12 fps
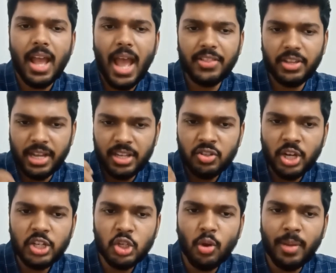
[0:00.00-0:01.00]
And the
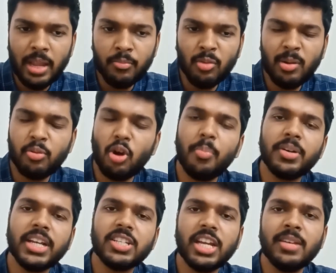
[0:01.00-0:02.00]
registration of immobile
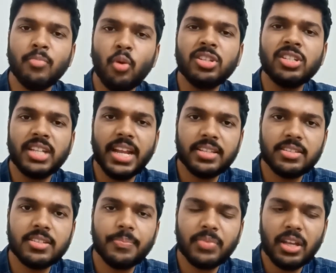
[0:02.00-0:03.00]
properties in most
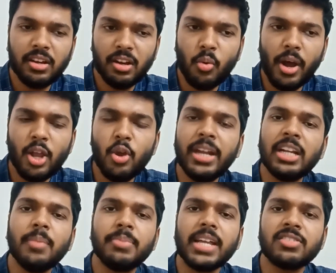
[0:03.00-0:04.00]
states require
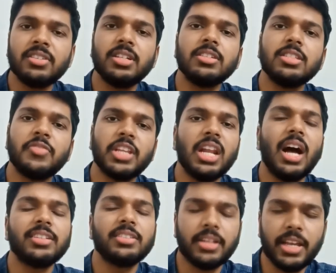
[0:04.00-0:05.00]
income tax returns for the
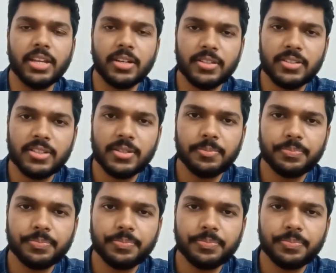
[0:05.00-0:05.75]
last three years.